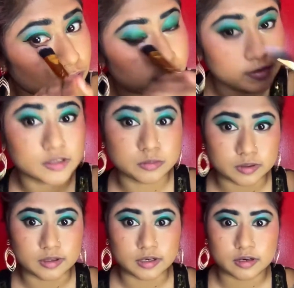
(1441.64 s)
face with
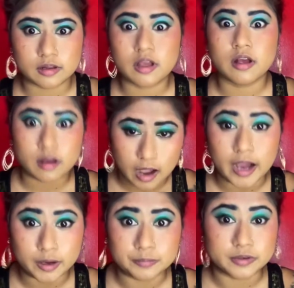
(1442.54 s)
glitter,
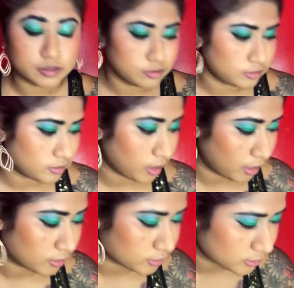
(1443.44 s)
I would.
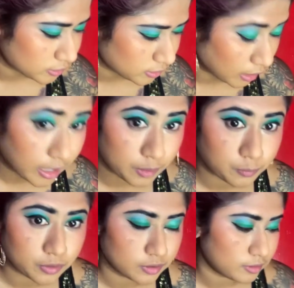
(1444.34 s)
Honestly, I
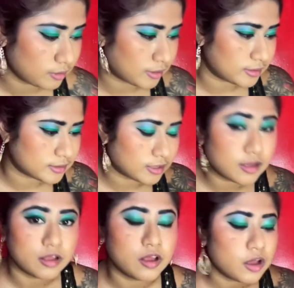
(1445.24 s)
would. That's
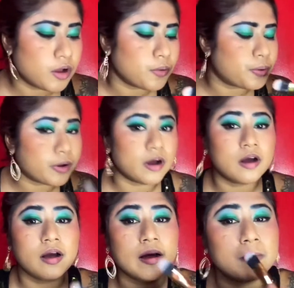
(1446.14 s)

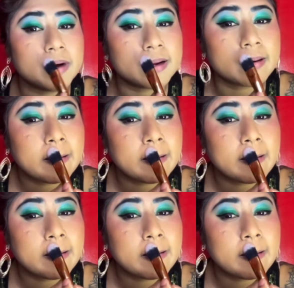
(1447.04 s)
how much